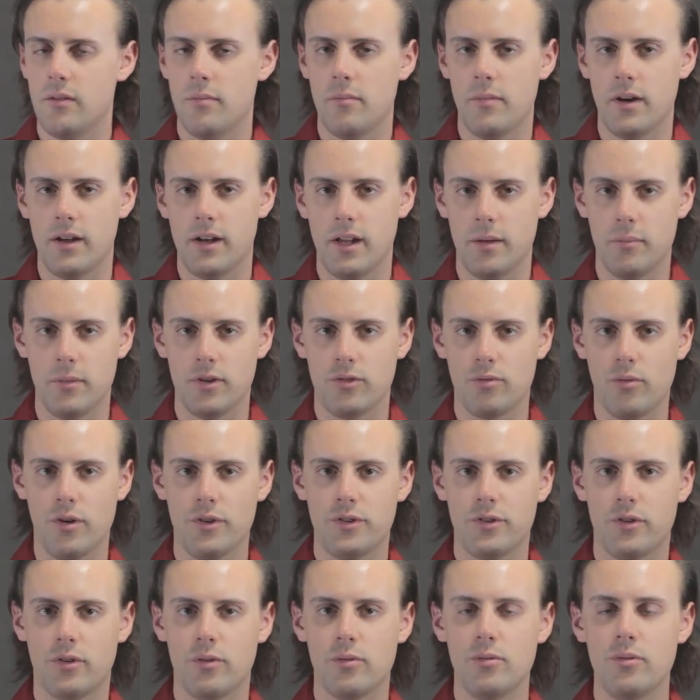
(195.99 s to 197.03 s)
My name is
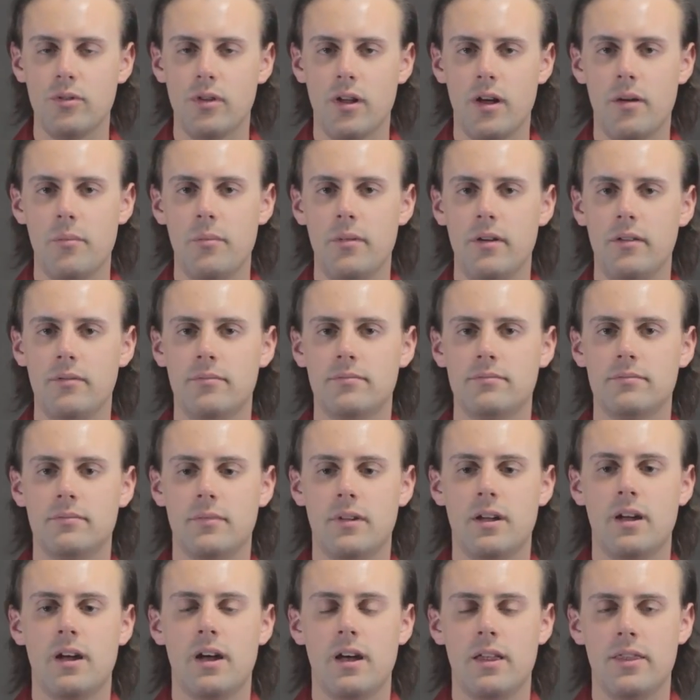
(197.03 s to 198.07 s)
Walter Unglaub,
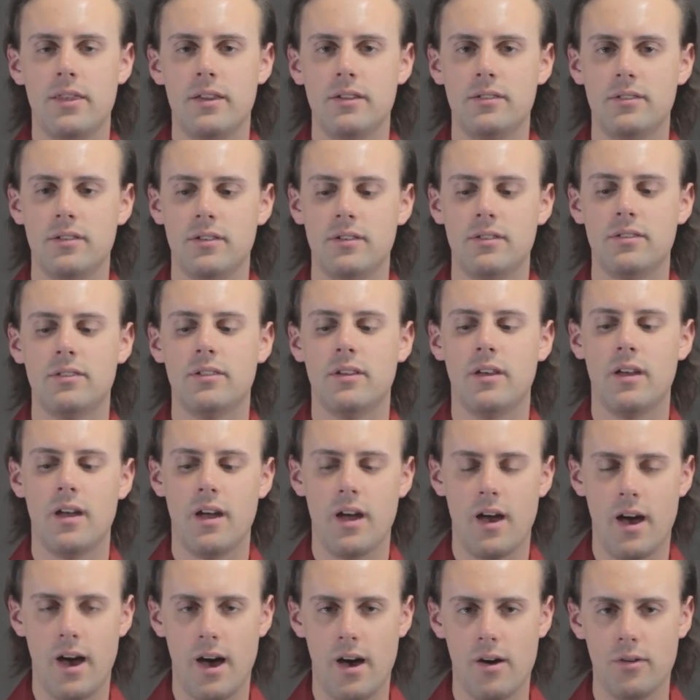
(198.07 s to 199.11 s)
and this is
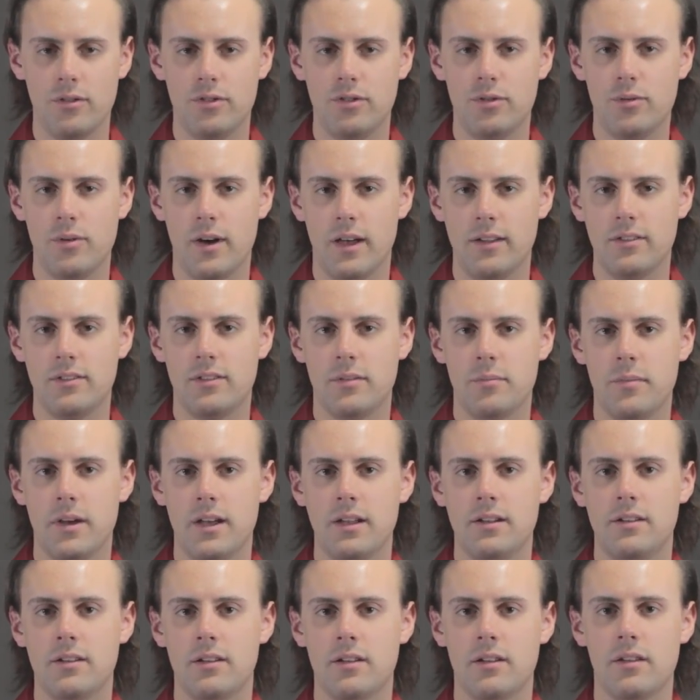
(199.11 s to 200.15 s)
how to
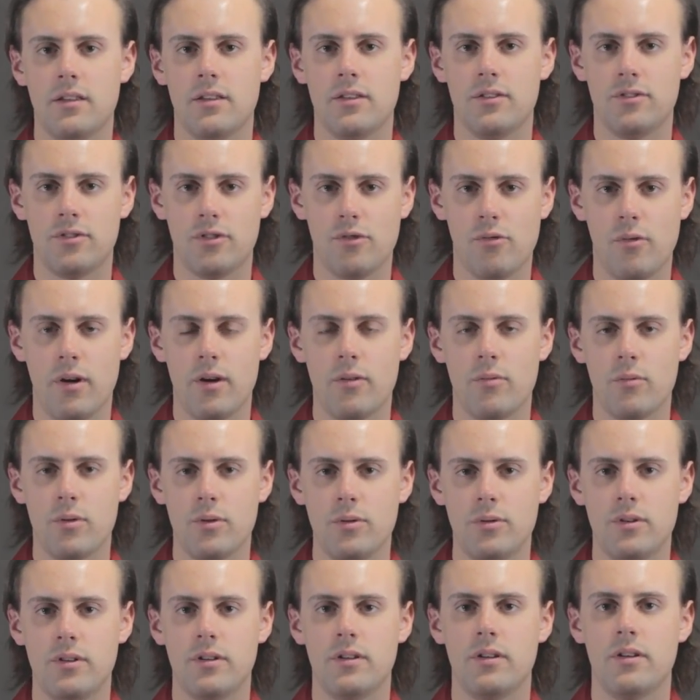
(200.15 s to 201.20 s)
estimate square
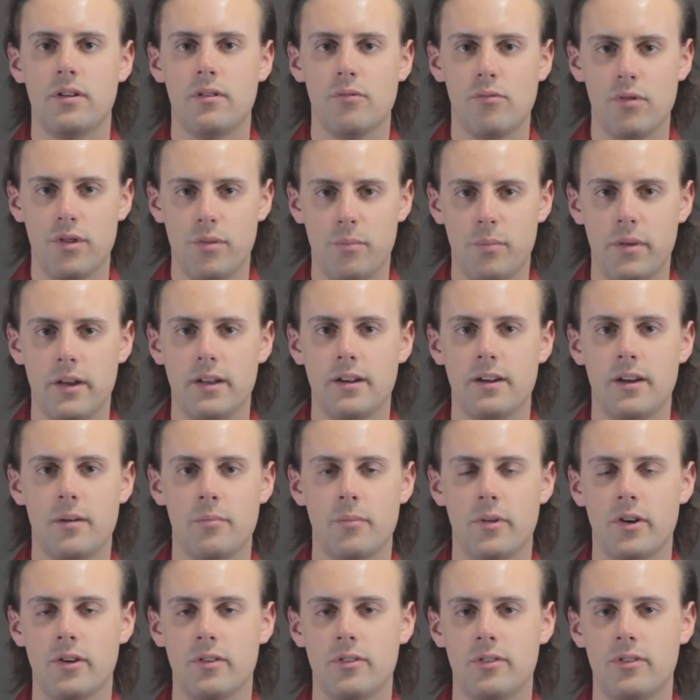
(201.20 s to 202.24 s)
root with big
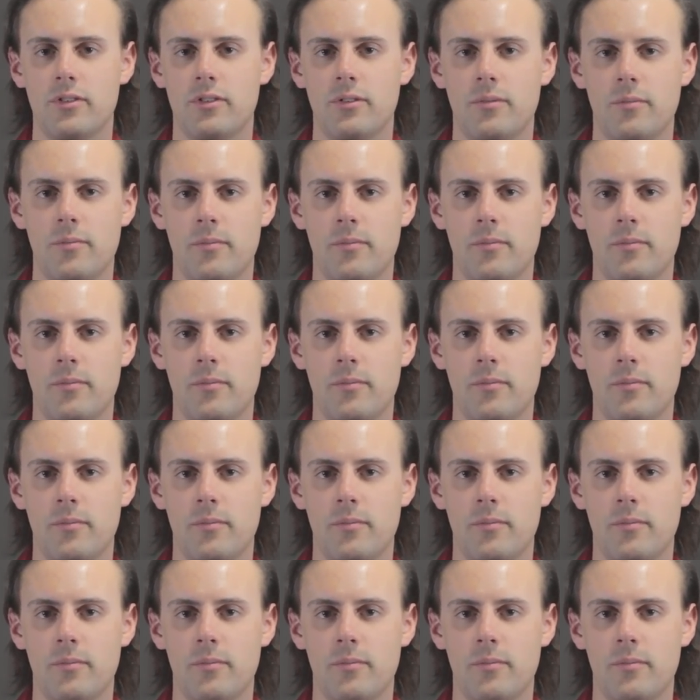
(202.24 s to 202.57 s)
numbers.